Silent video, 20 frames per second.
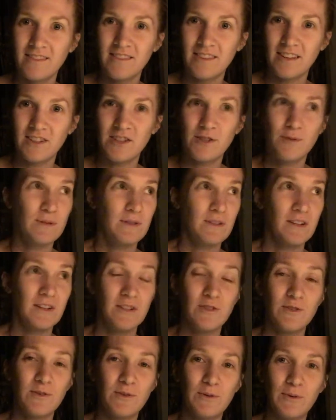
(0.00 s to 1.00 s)
that she was going
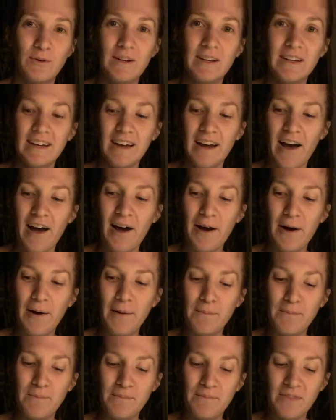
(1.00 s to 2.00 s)
to do,
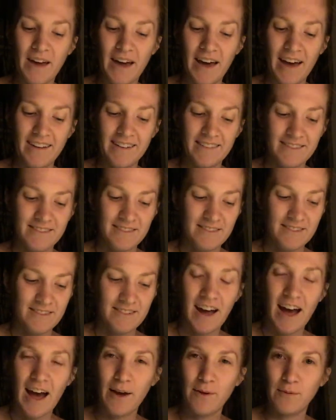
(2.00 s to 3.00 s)
um, that
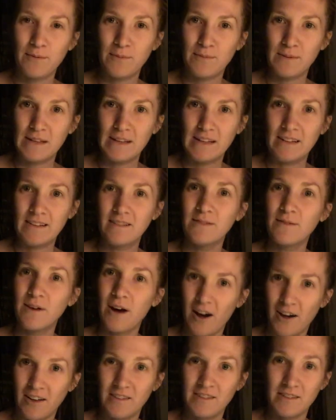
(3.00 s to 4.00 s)
I would be
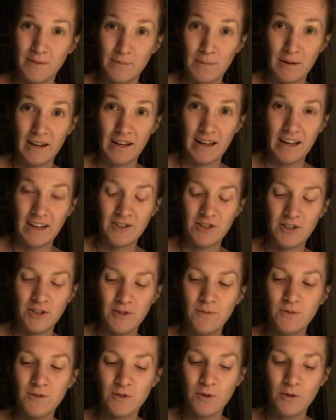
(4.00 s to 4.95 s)
on some medication.